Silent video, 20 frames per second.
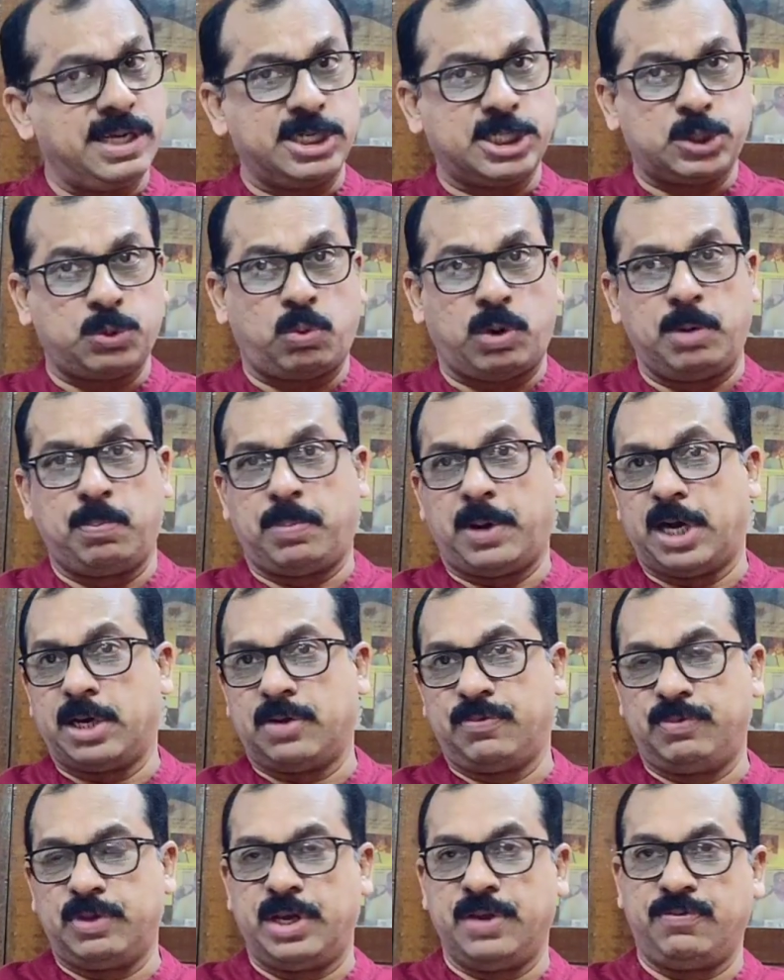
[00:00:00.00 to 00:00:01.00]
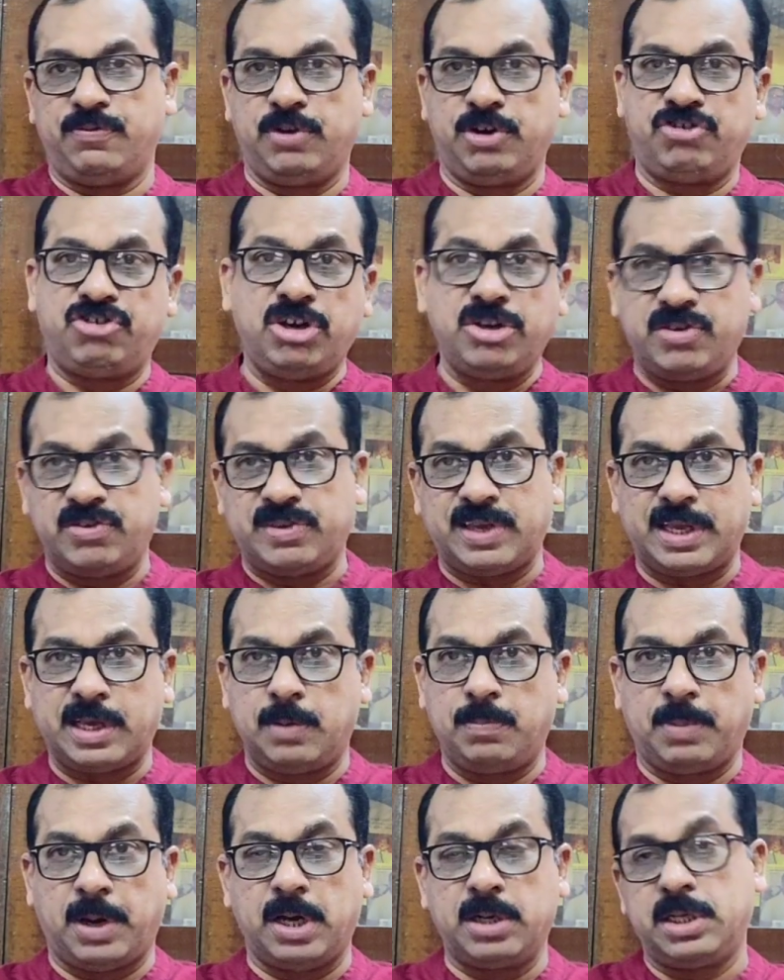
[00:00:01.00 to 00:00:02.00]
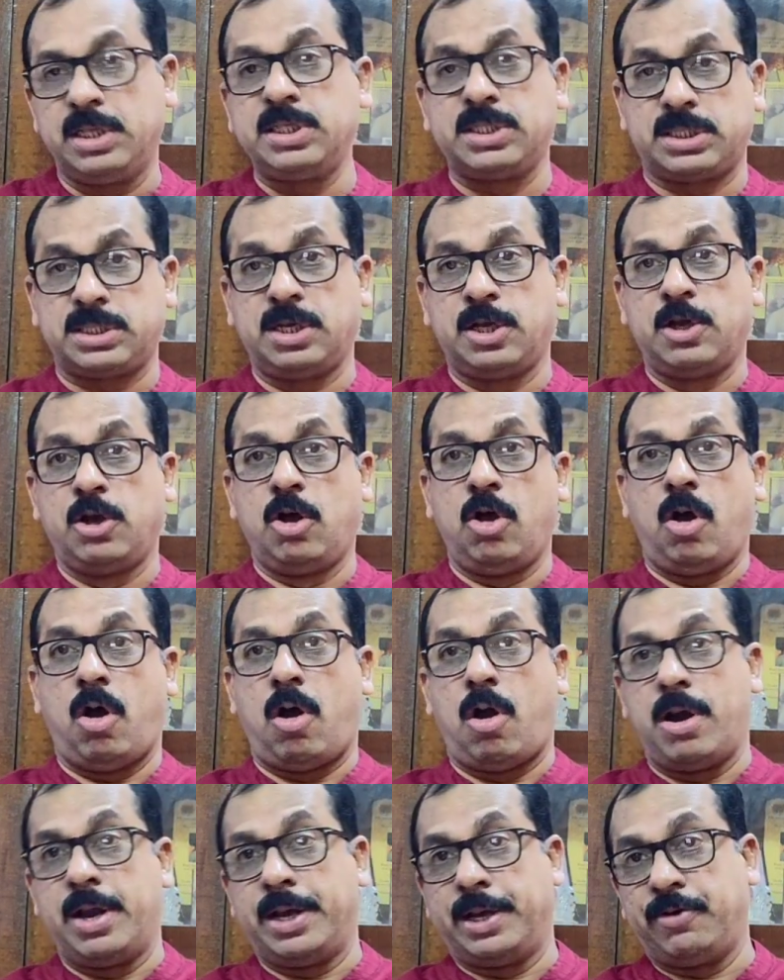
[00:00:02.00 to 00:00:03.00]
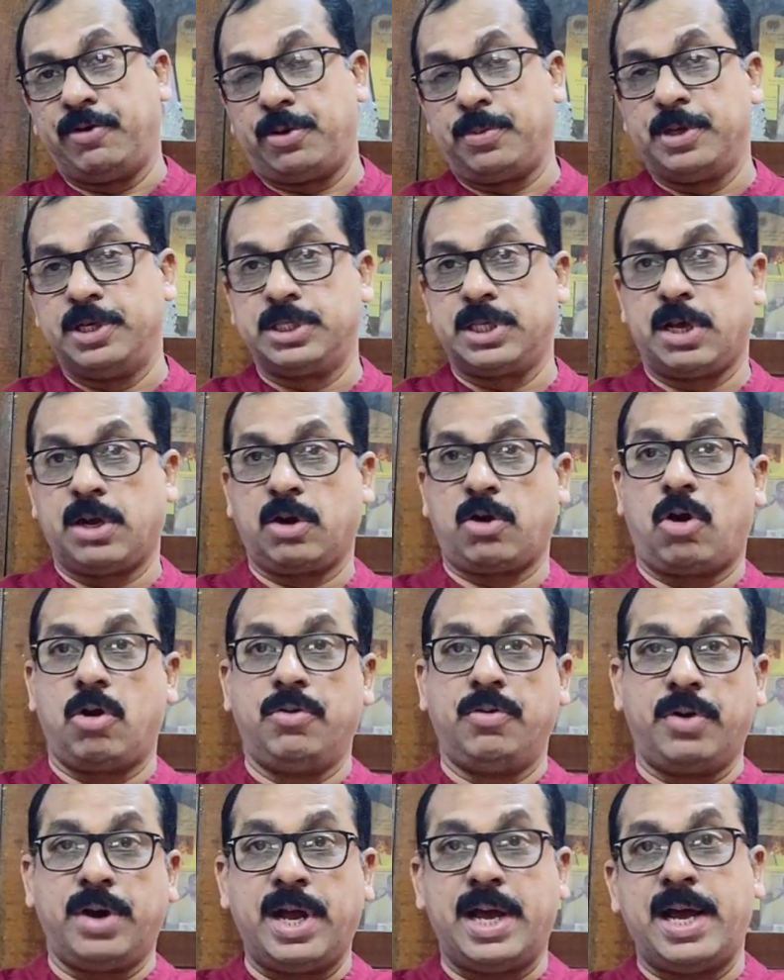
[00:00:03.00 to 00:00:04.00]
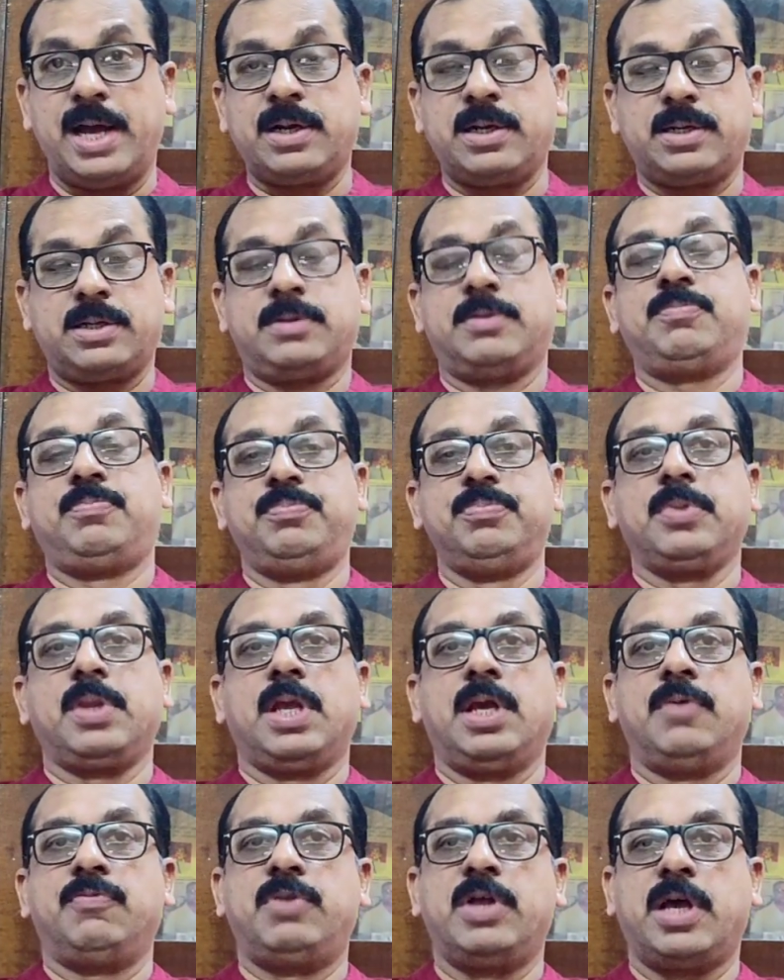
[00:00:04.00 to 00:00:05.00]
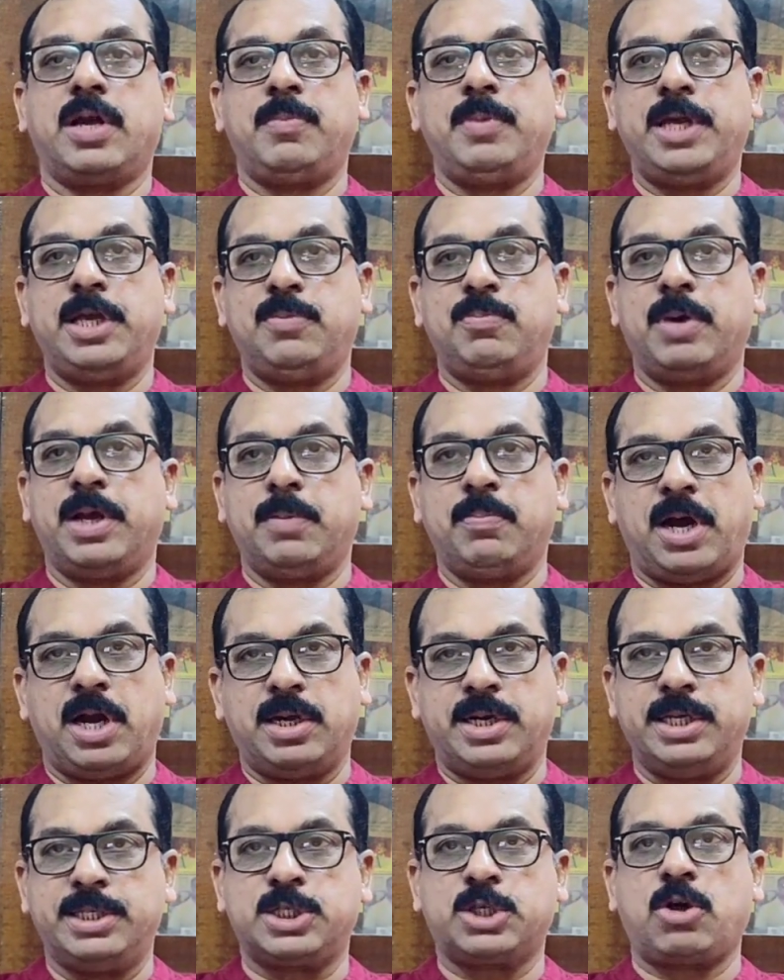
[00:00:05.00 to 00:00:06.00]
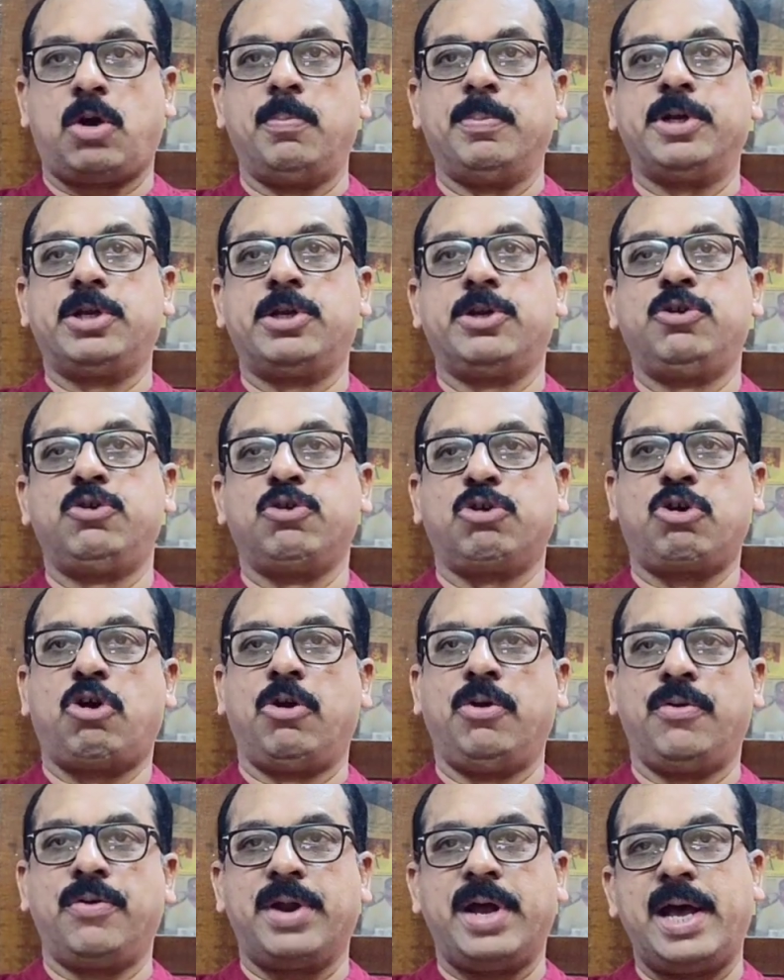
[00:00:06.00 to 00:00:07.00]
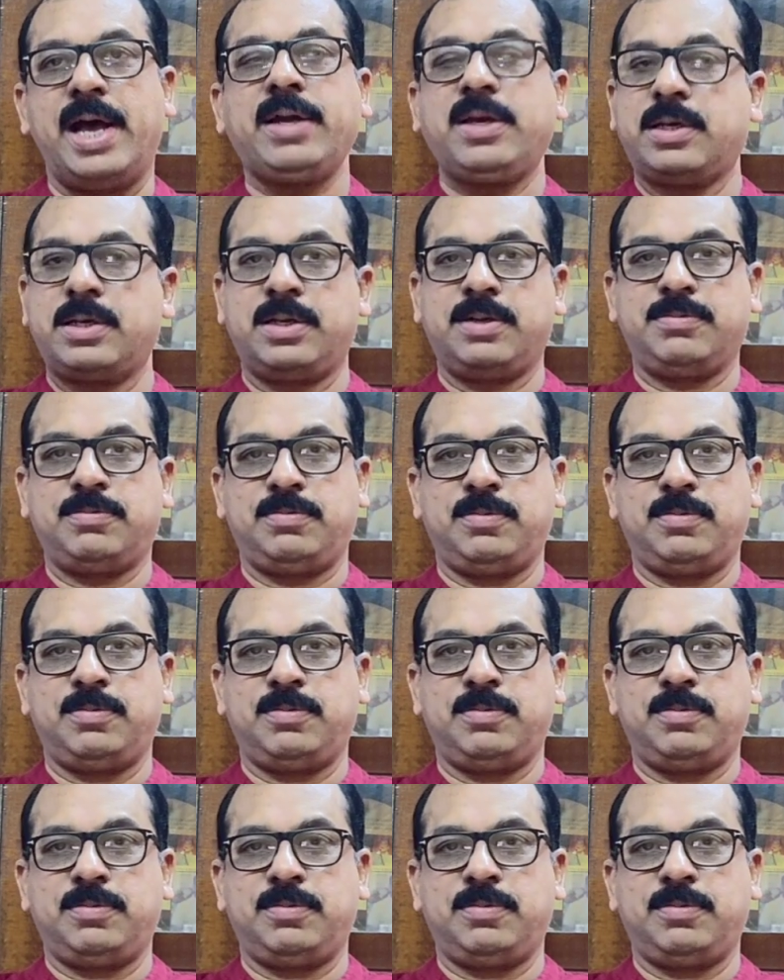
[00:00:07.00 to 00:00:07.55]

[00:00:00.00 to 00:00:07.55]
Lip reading: That's one part of the definition. The second part is all agreements are contract if they are made by parties competent to contract